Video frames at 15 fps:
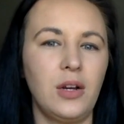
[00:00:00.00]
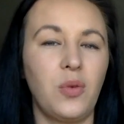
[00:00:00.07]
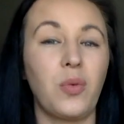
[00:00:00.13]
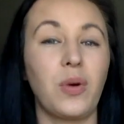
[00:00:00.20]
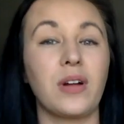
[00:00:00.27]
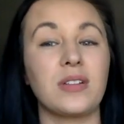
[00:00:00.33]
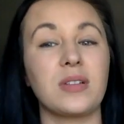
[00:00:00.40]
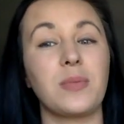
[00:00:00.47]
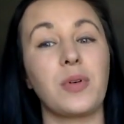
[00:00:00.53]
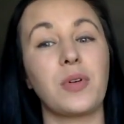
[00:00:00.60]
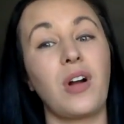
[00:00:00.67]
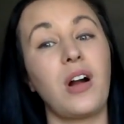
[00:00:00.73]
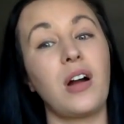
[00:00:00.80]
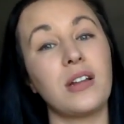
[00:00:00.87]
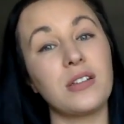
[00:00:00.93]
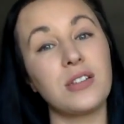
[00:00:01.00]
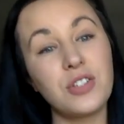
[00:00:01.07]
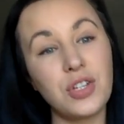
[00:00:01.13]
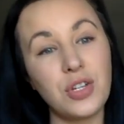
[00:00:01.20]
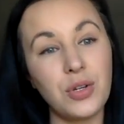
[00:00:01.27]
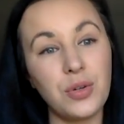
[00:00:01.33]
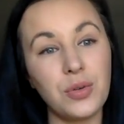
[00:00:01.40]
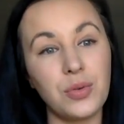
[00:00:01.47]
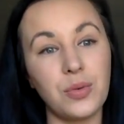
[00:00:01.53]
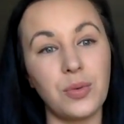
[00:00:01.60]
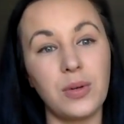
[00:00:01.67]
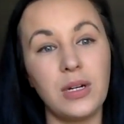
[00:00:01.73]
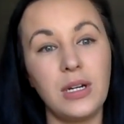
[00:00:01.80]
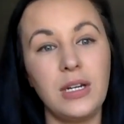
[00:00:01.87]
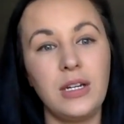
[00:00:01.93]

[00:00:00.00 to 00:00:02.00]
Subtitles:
Whereas in Pocahontas 2,